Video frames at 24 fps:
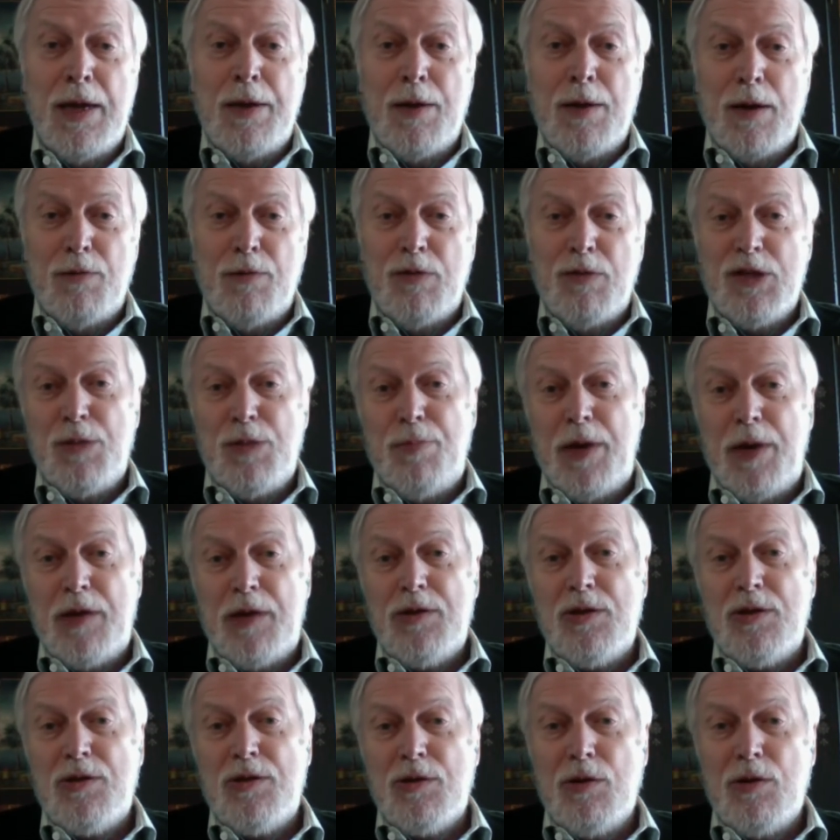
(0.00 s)
uh, was
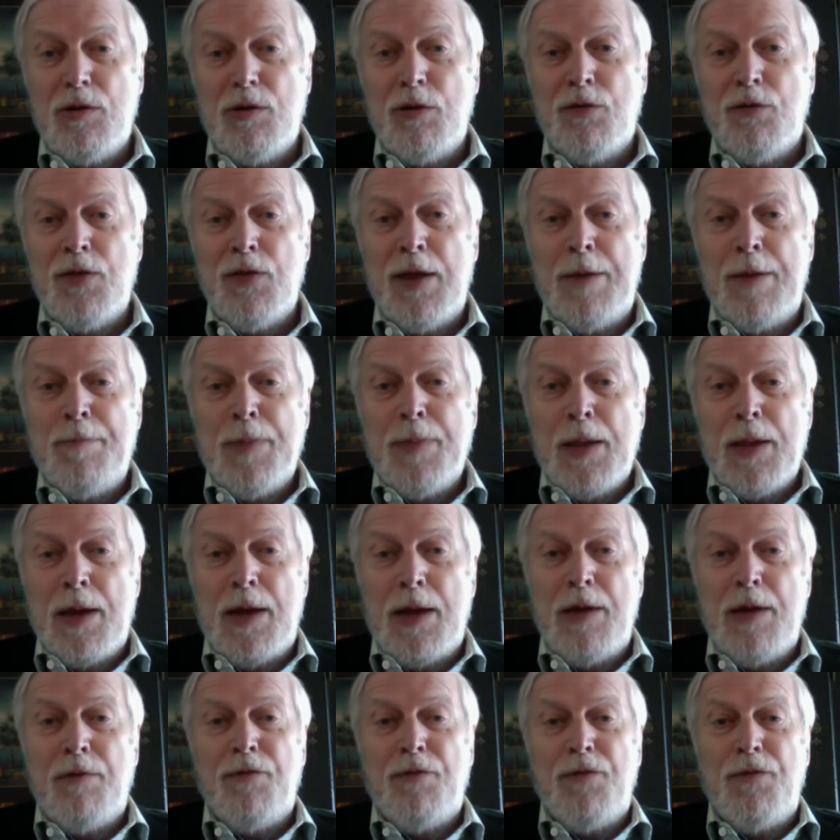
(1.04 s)
best served
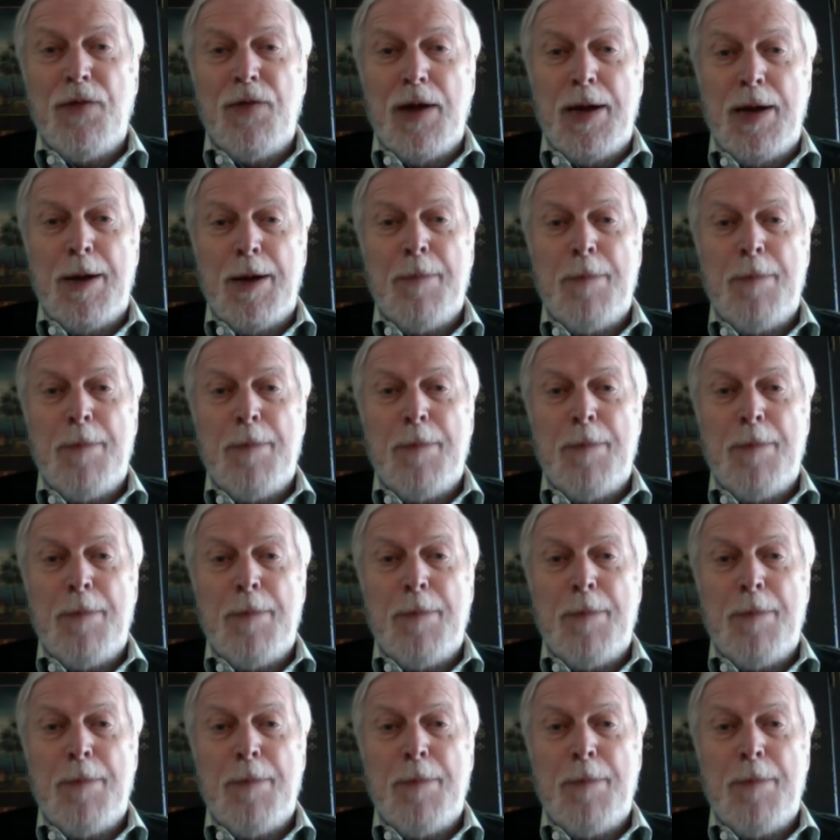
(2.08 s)
if uh,